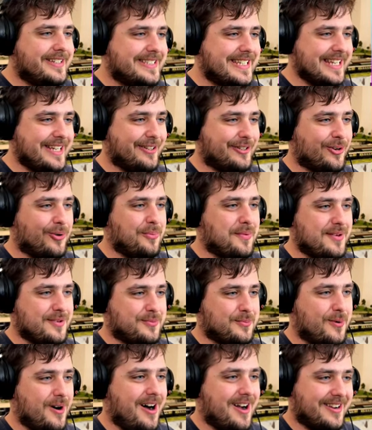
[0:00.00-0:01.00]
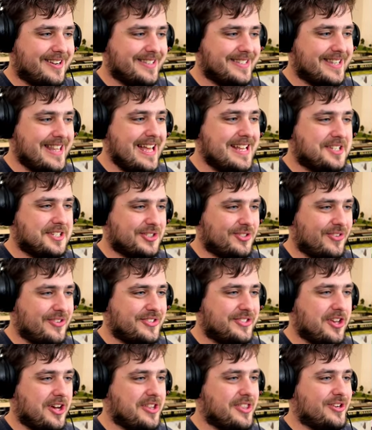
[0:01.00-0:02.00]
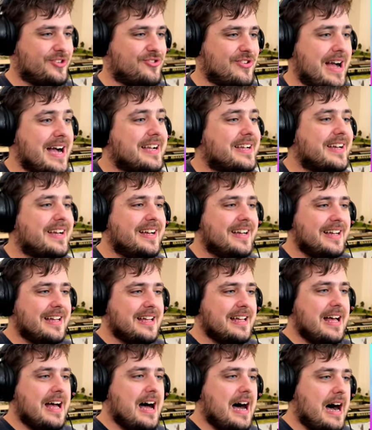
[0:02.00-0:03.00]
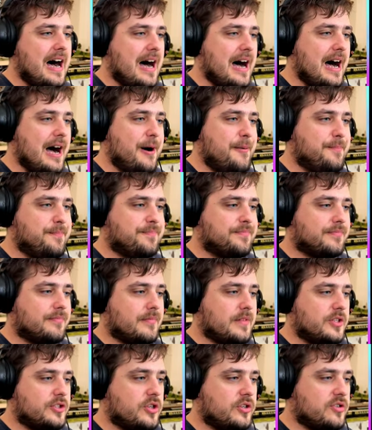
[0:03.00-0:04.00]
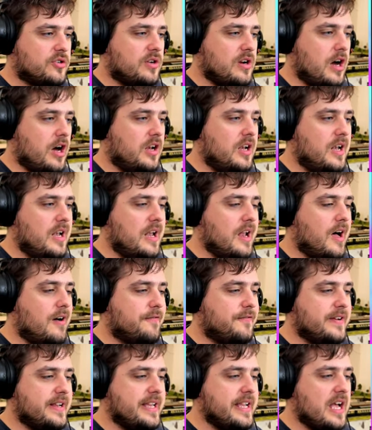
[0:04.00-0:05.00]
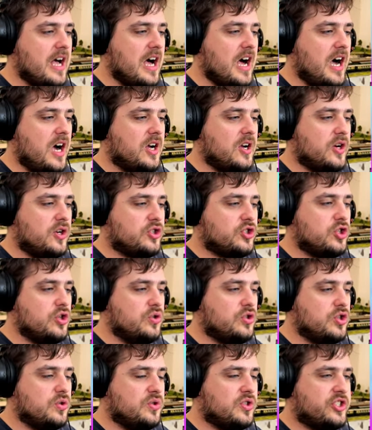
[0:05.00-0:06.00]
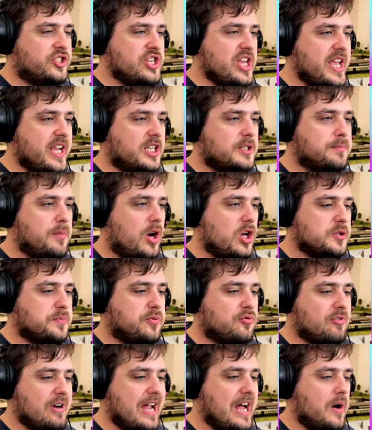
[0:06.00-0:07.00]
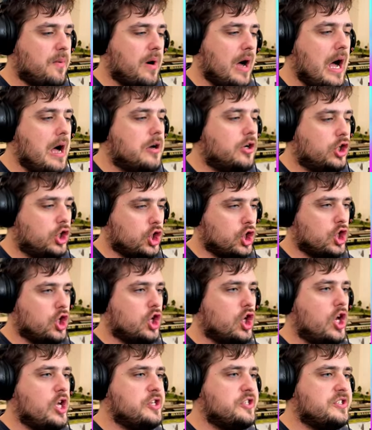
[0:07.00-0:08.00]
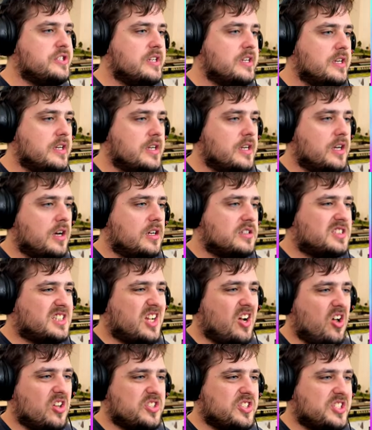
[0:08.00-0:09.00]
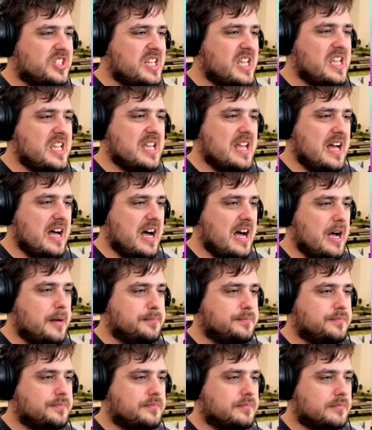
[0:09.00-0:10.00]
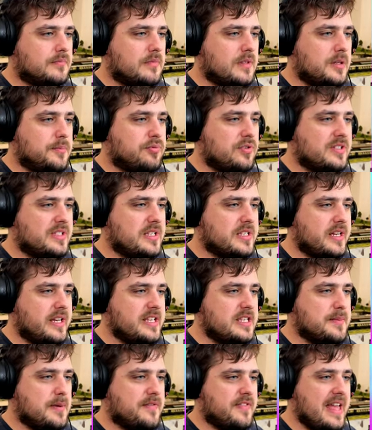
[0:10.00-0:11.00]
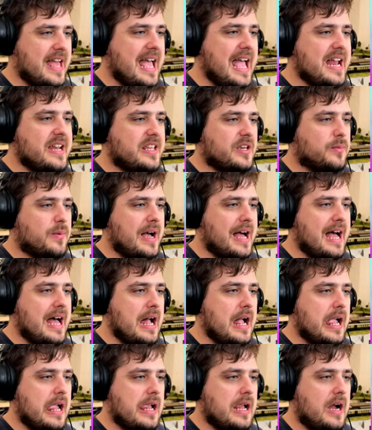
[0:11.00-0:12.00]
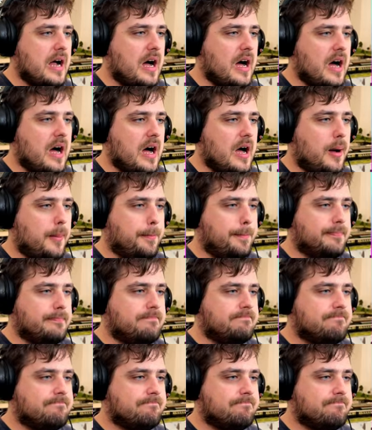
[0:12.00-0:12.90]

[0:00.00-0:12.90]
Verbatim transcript: See, look at all those workers there just on the side of the track. Um, so doing a lovely uh, 226 miles per hour. Good. Can't see um, Princess Elizabeth anywhere. Um,